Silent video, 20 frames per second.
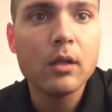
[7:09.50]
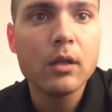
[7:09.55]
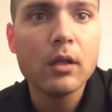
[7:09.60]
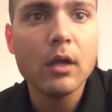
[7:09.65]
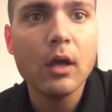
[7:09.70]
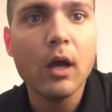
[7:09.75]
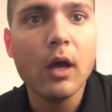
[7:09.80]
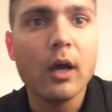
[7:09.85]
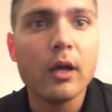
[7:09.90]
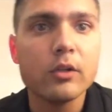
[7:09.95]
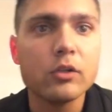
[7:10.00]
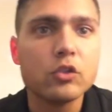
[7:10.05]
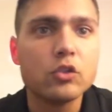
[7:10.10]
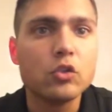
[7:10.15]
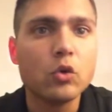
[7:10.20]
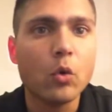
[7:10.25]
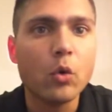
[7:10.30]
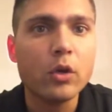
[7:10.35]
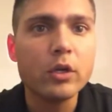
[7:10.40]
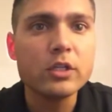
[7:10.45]
uh,
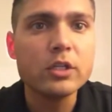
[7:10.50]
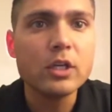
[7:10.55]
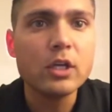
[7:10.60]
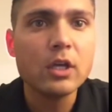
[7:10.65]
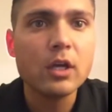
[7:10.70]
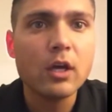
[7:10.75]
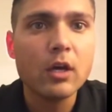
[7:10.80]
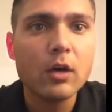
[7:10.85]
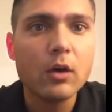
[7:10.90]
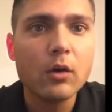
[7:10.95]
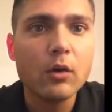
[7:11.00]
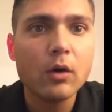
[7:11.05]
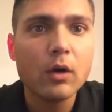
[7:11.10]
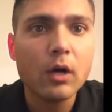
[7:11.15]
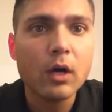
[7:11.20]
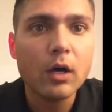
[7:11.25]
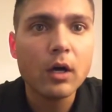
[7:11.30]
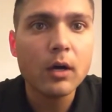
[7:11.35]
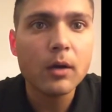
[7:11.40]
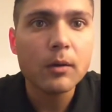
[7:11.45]
Giorgio,
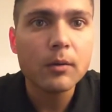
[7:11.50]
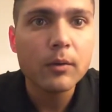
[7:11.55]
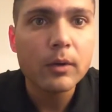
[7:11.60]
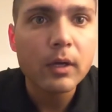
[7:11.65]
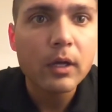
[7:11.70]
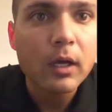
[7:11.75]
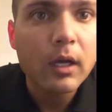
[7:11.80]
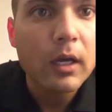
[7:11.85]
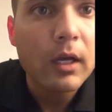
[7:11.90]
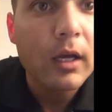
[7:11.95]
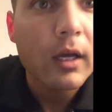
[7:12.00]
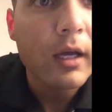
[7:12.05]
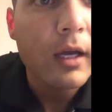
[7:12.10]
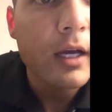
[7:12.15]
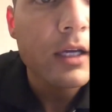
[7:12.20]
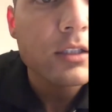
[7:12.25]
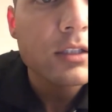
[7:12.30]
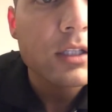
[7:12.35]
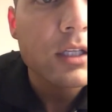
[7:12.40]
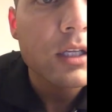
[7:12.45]
uh,
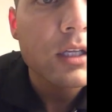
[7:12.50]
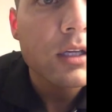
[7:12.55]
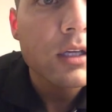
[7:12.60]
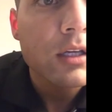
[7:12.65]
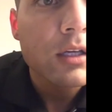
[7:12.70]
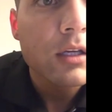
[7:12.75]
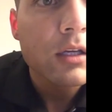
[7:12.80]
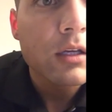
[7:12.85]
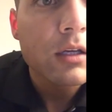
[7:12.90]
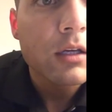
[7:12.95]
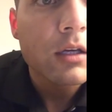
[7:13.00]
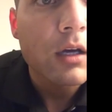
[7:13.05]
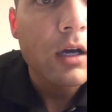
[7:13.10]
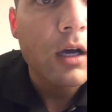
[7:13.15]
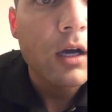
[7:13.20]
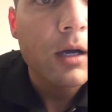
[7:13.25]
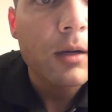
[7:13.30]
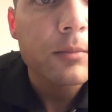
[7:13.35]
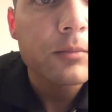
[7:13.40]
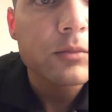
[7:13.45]
actually,
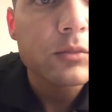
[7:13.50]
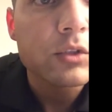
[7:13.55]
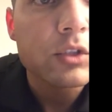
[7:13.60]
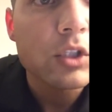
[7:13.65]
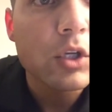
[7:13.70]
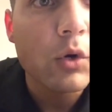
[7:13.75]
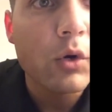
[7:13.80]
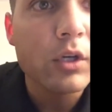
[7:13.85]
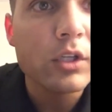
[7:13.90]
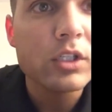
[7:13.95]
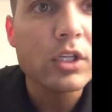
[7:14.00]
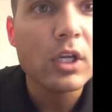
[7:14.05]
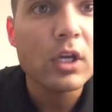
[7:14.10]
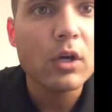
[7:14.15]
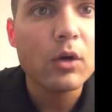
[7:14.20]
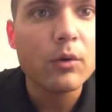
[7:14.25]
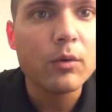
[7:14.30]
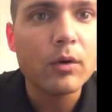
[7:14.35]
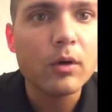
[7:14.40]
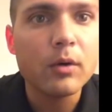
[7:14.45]
um,
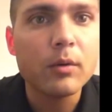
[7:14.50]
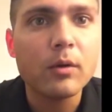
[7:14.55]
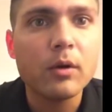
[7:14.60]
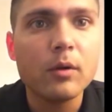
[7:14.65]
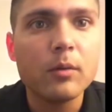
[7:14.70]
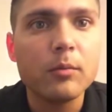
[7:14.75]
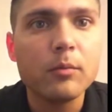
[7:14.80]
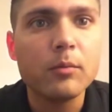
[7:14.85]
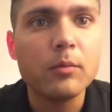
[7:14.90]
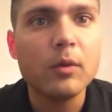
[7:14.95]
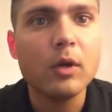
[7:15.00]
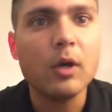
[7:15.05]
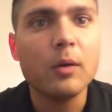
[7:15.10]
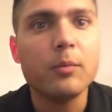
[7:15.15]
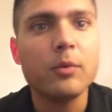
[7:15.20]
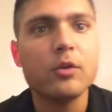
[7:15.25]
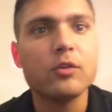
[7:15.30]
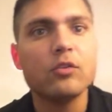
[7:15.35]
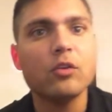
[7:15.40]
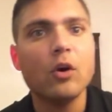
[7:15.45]
Giorgio uh,
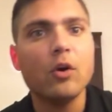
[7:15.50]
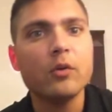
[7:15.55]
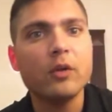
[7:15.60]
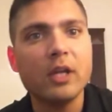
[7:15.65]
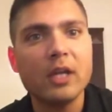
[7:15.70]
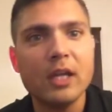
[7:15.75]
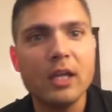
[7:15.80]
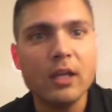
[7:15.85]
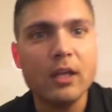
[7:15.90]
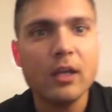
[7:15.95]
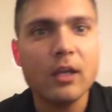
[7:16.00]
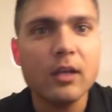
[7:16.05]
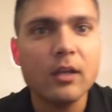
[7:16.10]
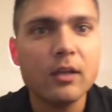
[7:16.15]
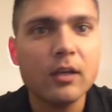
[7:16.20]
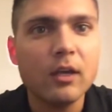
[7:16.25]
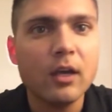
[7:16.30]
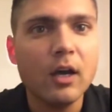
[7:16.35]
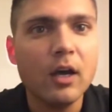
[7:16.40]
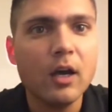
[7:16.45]
Bazzoni
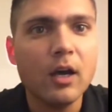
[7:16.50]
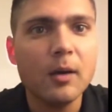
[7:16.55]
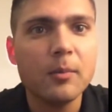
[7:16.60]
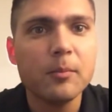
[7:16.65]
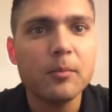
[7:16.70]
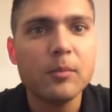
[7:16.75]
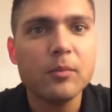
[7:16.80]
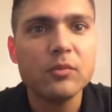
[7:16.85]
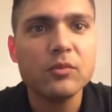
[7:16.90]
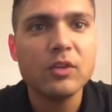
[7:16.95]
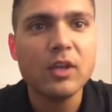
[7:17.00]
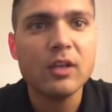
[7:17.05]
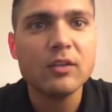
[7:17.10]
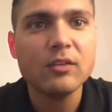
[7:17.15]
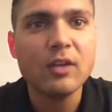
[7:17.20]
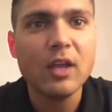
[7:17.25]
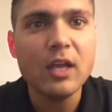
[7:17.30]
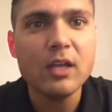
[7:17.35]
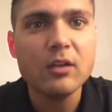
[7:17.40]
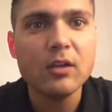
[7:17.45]
um, says,
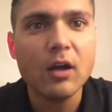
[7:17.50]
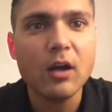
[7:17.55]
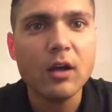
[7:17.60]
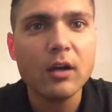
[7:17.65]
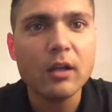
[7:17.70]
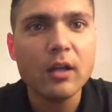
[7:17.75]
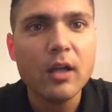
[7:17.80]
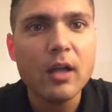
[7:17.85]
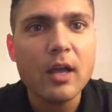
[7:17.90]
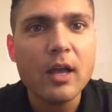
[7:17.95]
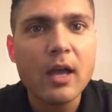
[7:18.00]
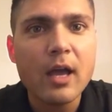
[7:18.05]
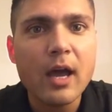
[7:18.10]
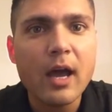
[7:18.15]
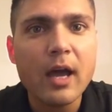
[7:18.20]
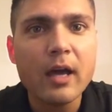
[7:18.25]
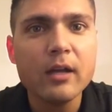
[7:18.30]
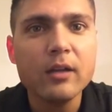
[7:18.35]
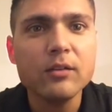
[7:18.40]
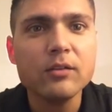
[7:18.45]
"Hey doc,
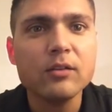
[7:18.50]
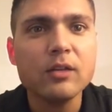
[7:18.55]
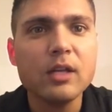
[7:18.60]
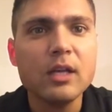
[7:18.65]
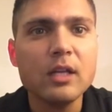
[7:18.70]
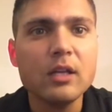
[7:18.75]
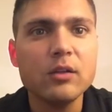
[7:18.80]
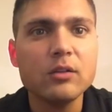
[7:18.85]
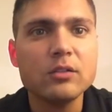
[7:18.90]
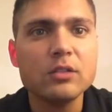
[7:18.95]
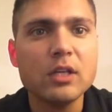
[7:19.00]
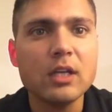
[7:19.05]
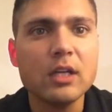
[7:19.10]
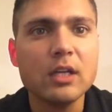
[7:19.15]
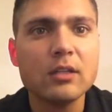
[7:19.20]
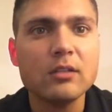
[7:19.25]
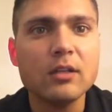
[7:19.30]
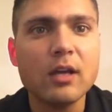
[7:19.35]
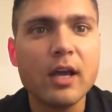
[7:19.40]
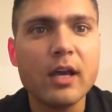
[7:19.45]
how does
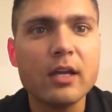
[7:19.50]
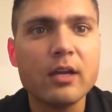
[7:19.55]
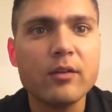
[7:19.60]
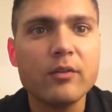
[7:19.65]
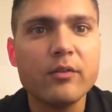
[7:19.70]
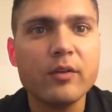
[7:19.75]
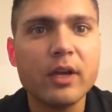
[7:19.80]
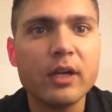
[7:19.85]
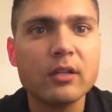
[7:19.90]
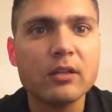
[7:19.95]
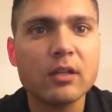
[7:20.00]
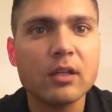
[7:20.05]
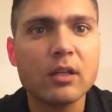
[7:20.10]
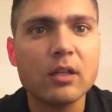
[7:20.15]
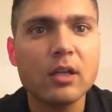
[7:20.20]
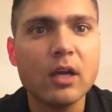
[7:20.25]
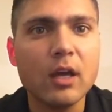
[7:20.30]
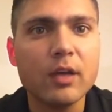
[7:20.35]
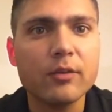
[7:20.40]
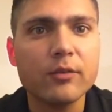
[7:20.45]
ketogenic diet affect the
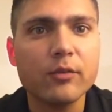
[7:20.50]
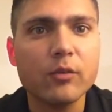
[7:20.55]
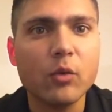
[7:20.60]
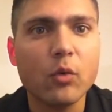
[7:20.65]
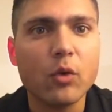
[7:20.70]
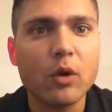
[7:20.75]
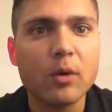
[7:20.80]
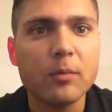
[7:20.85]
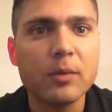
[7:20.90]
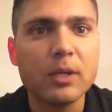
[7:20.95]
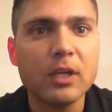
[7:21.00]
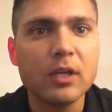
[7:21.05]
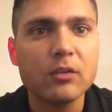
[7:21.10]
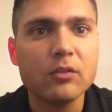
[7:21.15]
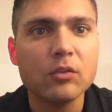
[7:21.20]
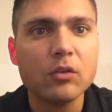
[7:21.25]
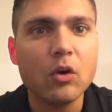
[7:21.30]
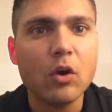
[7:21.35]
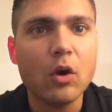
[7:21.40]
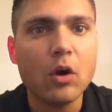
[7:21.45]
gut flora? Because
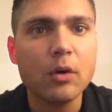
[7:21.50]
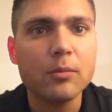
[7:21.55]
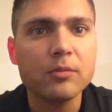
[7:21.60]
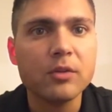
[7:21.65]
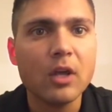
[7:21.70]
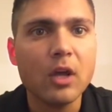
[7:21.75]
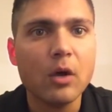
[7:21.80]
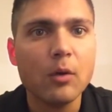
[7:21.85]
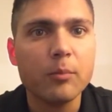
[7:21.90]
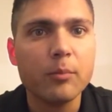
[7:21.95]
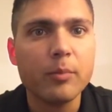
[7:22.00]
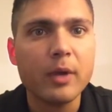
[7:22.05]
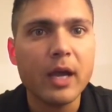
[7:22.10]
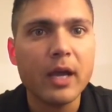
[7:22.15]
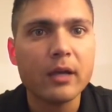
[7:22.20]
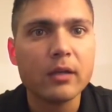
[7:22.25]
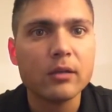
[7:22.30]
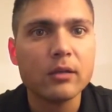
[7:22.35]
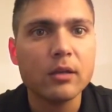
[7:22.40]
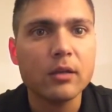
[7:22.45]
carbs help
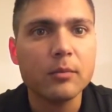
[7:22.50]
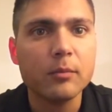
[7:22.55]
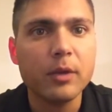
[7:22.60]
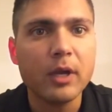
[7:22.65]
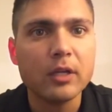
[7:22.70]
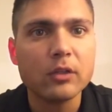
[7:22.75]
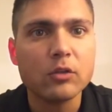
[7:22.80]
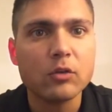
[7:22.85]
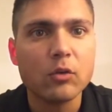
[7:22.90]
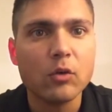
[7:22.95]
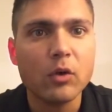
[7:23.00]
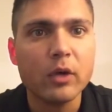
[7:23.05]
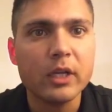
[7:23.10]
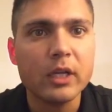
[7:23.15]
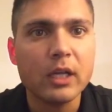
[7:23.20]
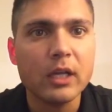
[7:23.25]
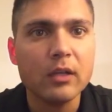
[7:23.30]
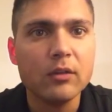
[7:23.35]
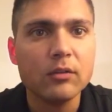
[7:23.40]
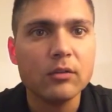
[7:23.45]
bac
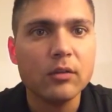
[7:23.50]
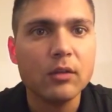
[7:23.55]
Bacteroides